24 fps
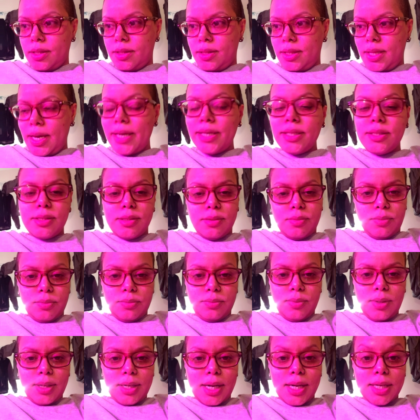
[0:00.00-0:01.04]
that's
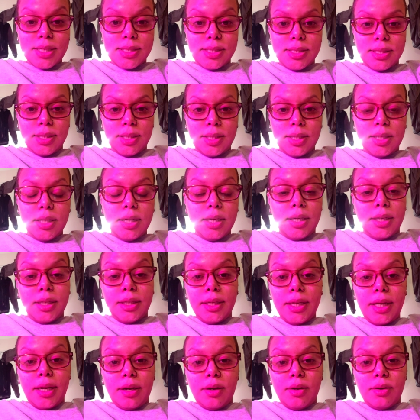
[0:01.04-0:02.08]
what I see.
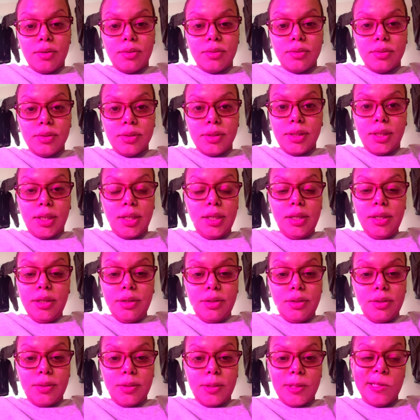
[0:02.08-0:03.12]
Now,
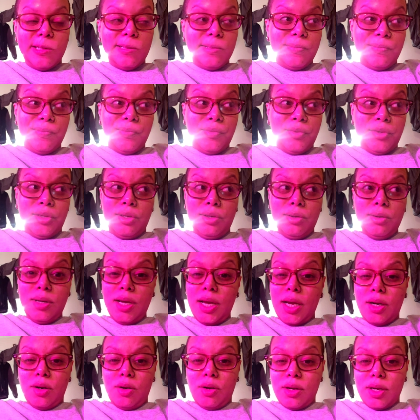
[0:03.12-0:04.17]
here, you
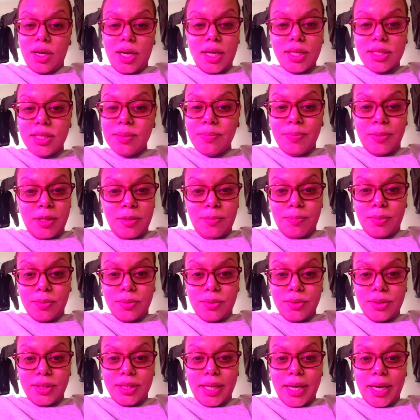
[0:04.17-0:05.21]
got all kinds of
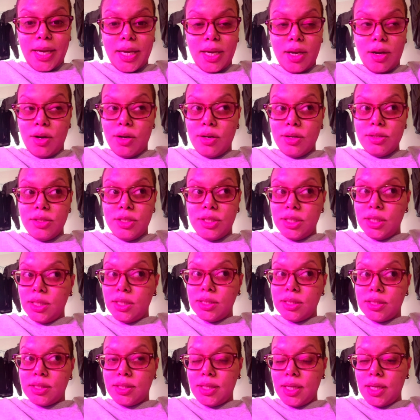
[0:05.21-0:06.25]
people that are
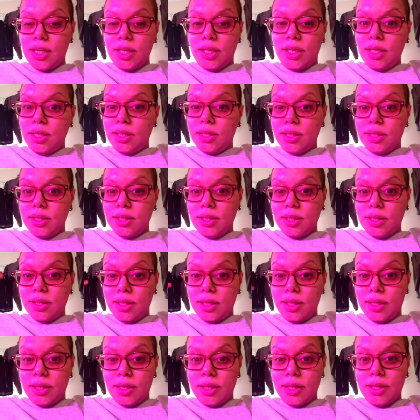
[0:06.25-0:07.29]
just taking
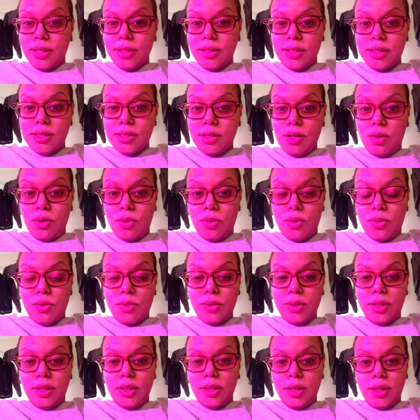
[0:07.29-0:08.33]
this
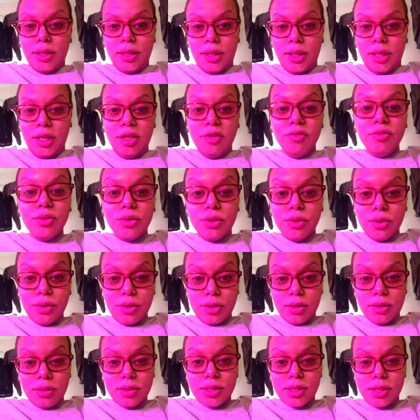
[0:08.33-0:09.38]
whole
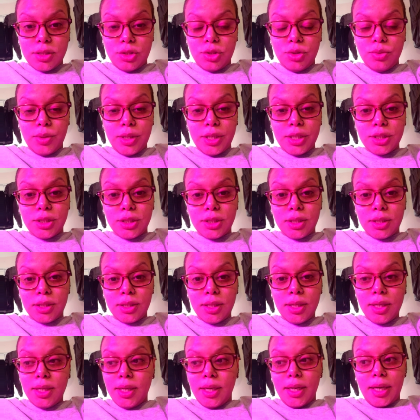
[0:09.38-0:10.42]
evil
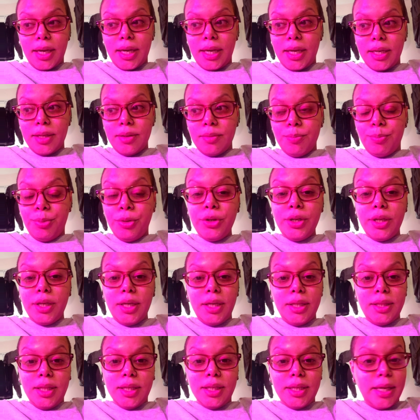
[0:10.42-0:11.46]
situation and
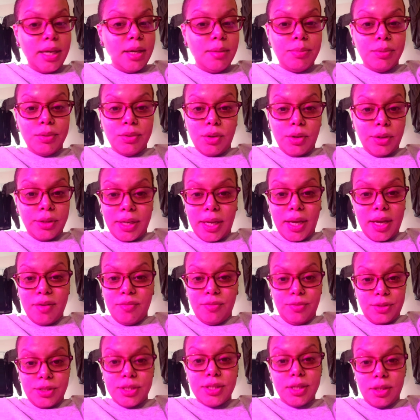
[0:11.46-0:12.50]
putting the label on
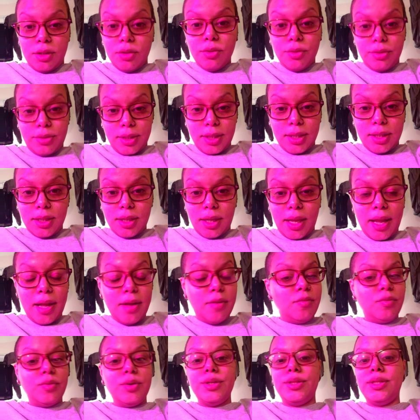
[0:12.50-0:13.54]
every single thing.
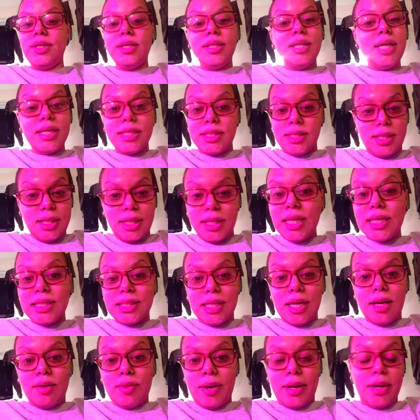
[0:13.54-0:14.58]
Everything they see
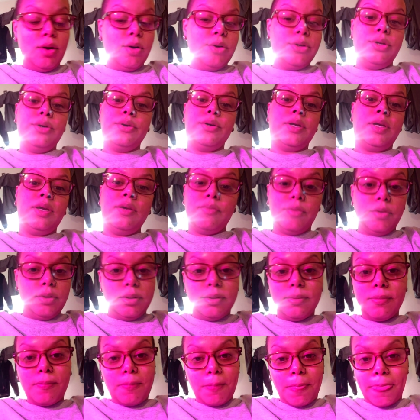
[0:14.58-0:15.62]
that's not right, oh, you're
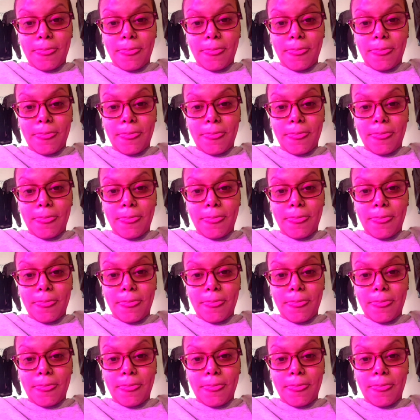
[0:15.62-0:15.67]
evil.